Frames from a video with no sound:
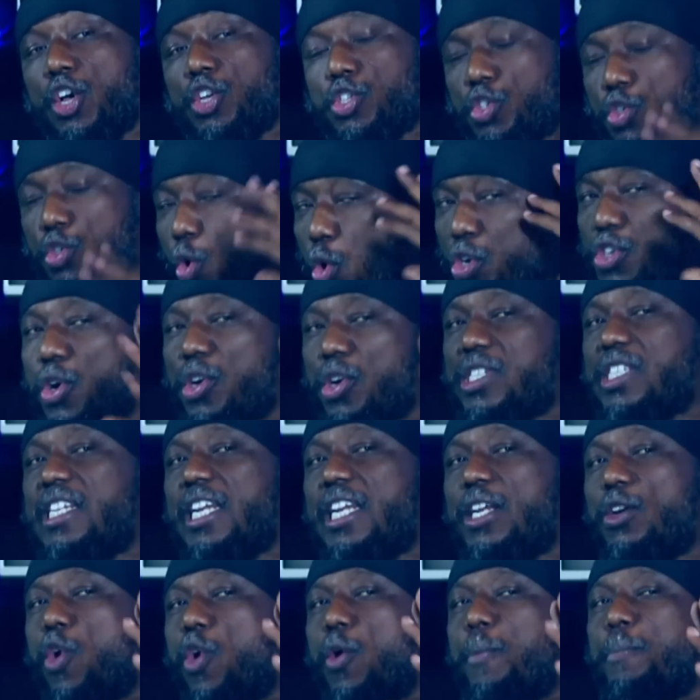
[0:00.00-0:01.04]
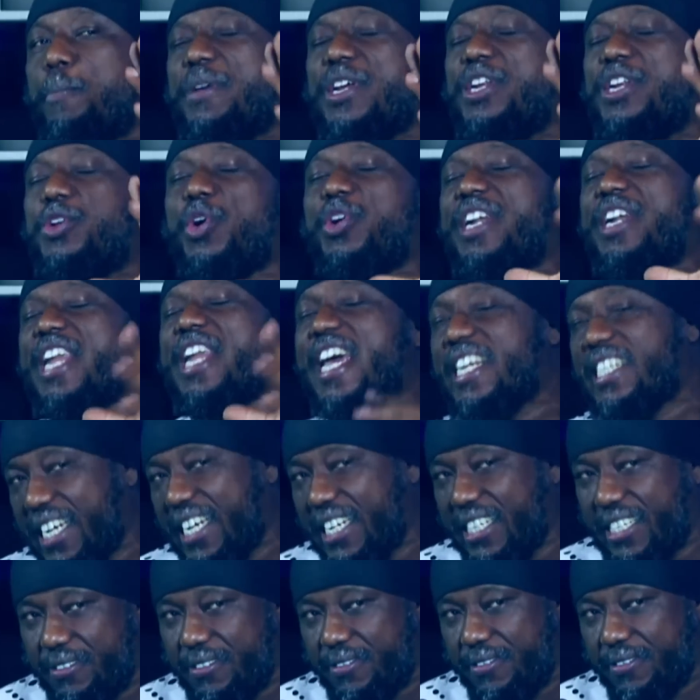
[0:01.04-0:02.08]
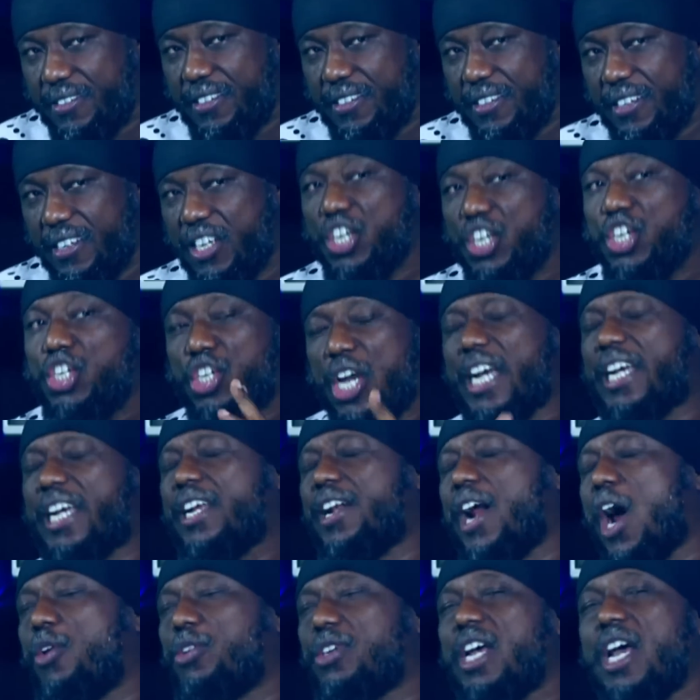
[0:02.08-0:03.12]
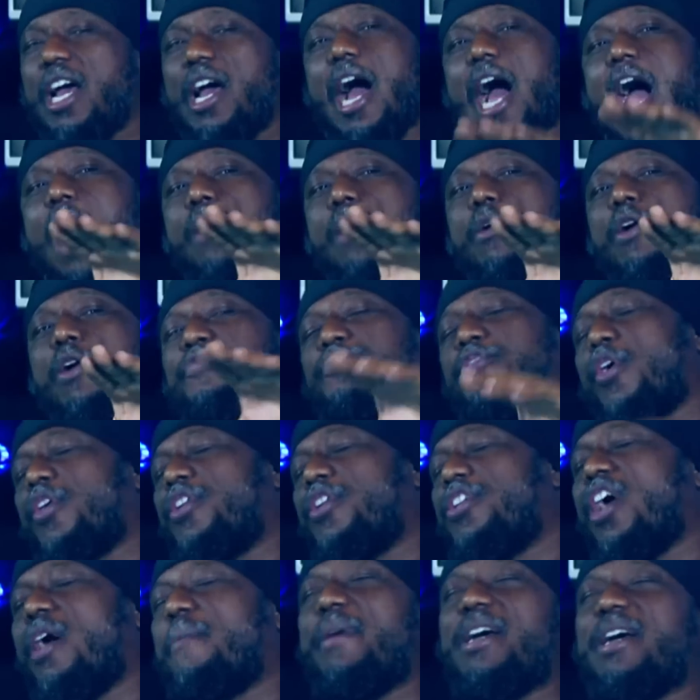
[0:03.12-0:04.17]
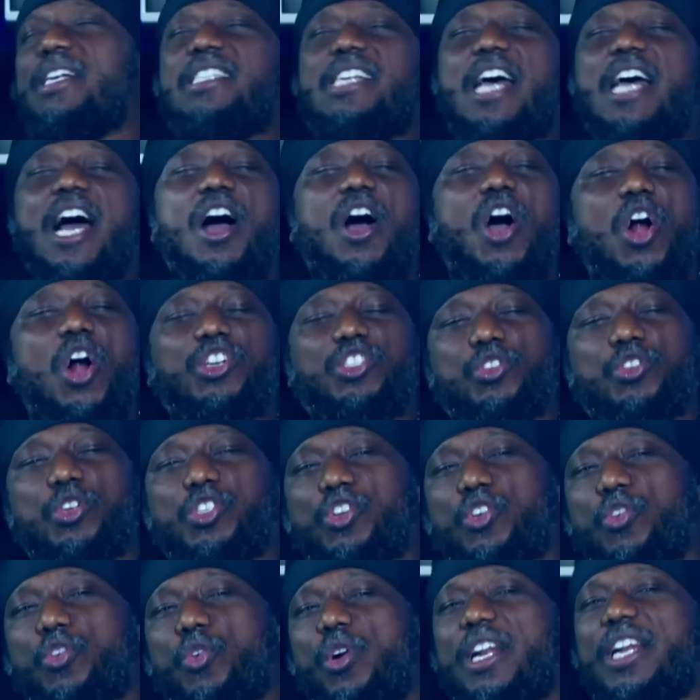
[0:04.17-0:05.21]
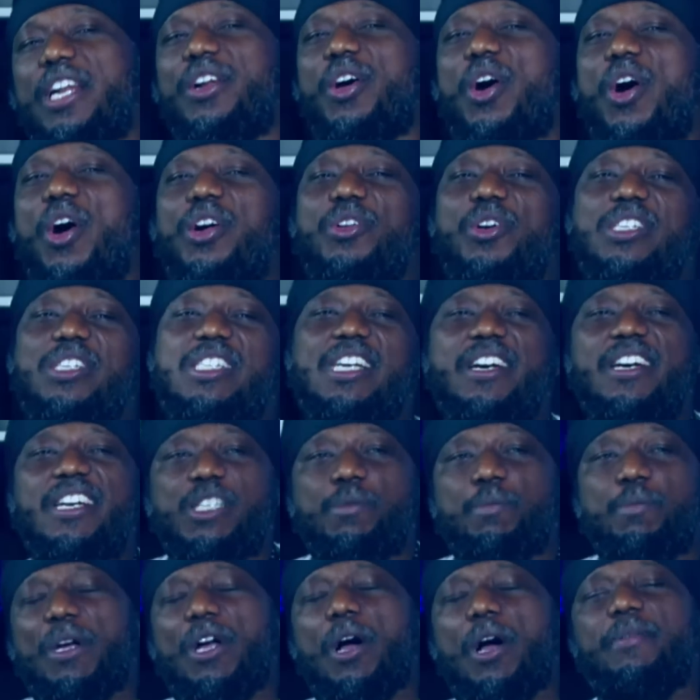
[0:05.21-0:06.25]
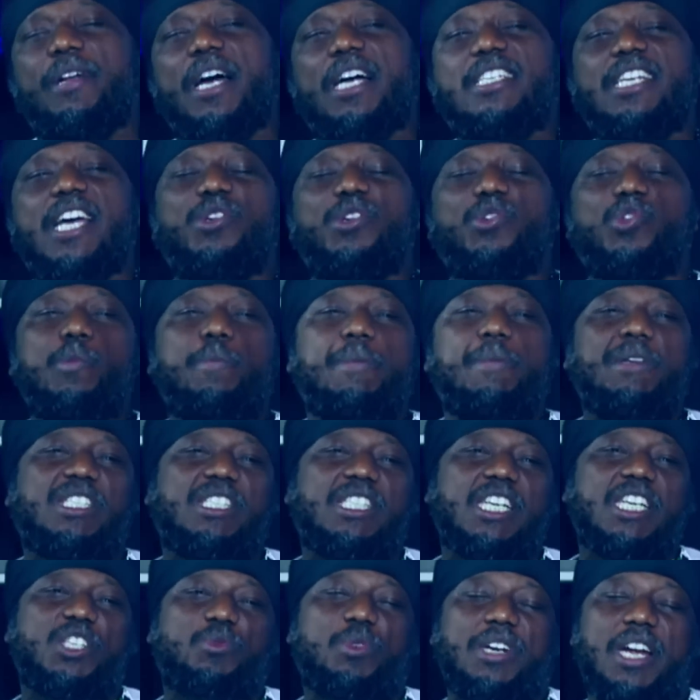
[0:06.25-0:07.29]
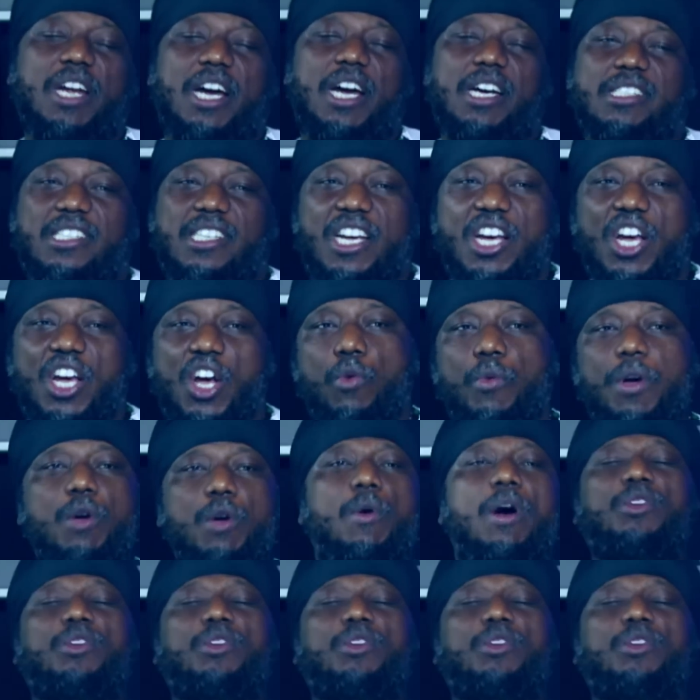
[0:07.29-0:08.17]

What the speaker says: Studiously opinionated. Check it out. Our phone numbers are also scrolling on your screens. Pick up that and do business with us. We